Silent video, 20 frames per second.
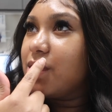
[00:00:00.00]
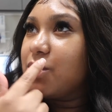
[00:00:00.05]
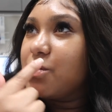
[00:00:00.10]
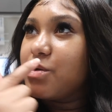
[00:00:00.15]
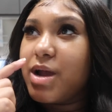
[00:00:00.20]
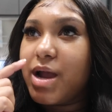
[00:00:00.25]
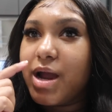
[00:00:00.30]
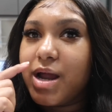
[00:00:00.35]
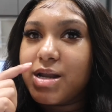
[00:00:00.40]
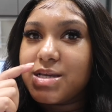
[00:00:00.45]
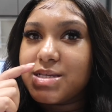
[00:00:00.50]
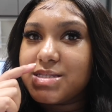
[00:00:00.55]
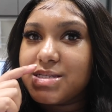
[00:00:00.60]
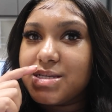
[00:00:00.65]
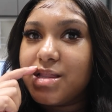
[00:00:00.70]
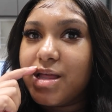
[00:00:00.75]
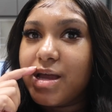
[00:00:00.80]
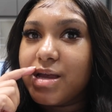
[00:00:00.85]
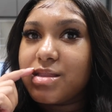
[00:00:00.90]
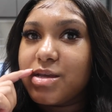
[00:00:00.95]
you can kind of
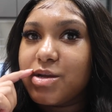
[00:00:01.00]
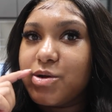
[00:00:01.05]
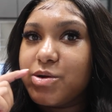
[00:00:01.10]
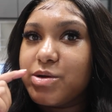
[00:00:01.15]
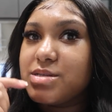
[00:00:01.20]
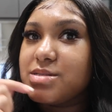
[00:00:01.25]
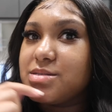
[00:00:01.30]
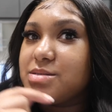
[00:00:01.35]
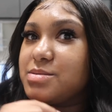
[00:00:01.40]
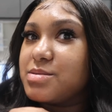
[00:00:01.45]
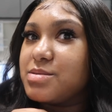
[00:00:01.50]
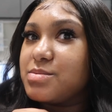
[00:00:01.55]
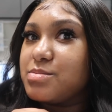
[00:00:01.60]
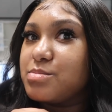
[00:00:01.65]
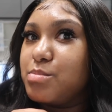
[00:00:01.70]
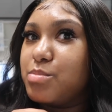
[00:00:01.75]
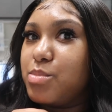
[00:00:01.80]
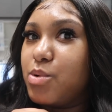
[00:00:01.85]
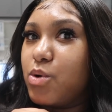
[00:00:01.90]
see like the crisp yeah.